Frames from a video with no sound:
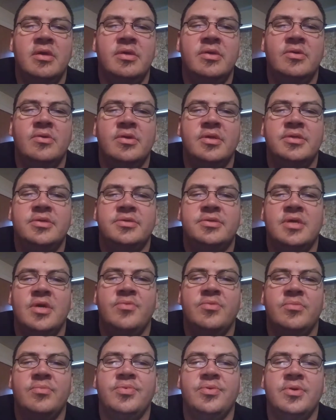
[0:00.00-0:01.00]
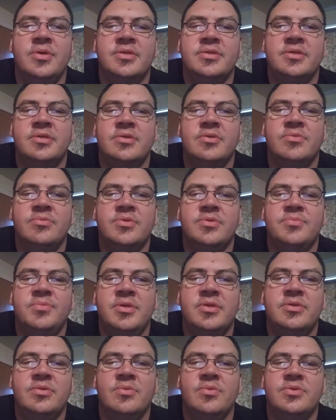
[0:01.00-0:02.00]
you're gonna get yourself in prison or just
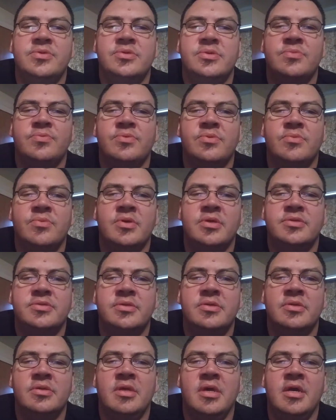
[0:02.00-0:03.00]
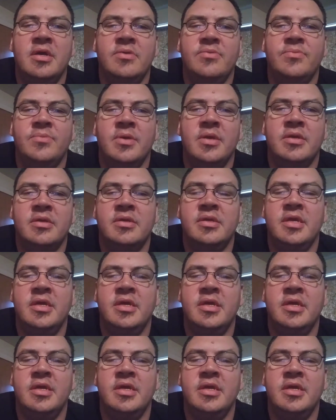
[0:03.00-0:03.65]
be tortured for the rest of your life, man.